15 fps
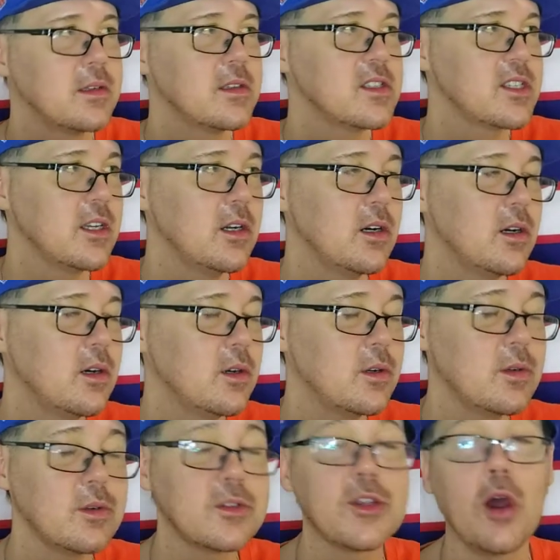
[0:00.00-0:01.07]

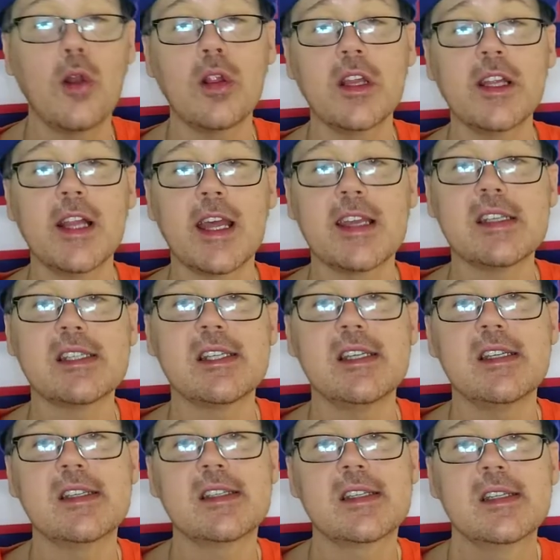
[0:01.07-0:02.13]
So, totally
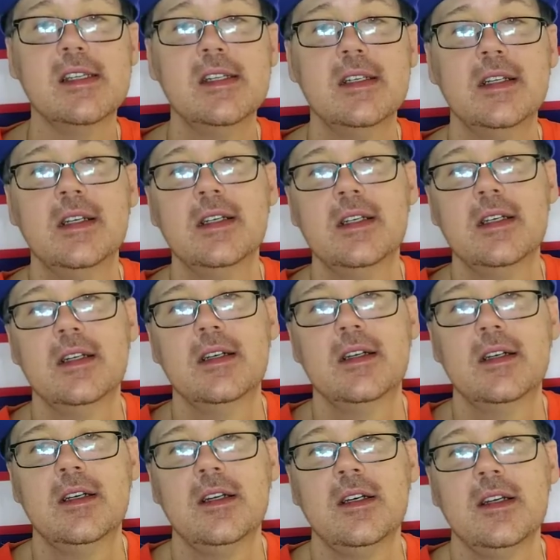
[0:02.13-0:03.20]
Lacey's,
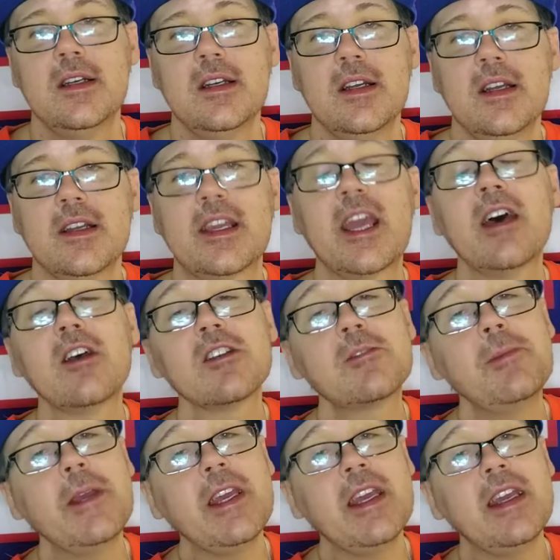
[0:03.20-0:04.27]
kills
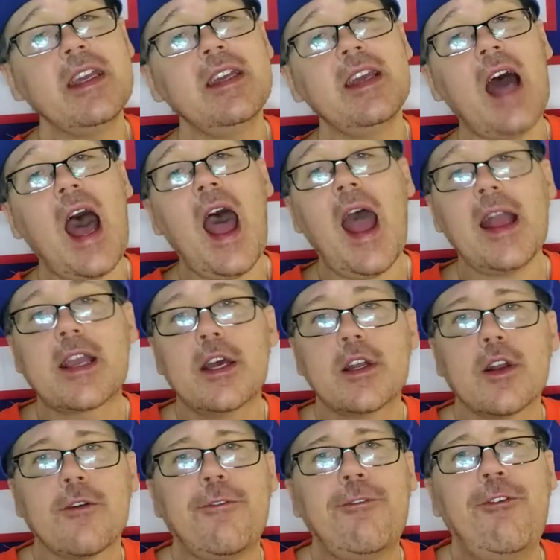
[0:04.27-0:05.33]
me, I could
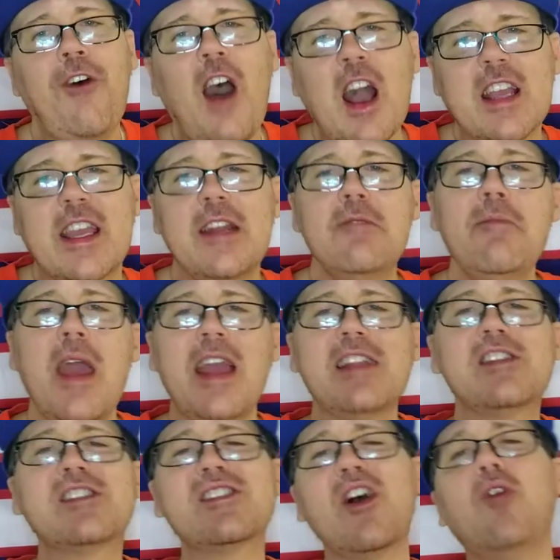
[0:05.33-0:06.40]
have fucking made
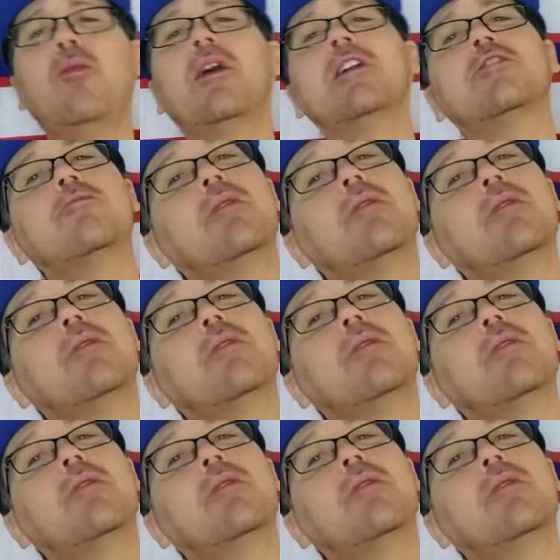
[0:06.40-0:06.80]
so much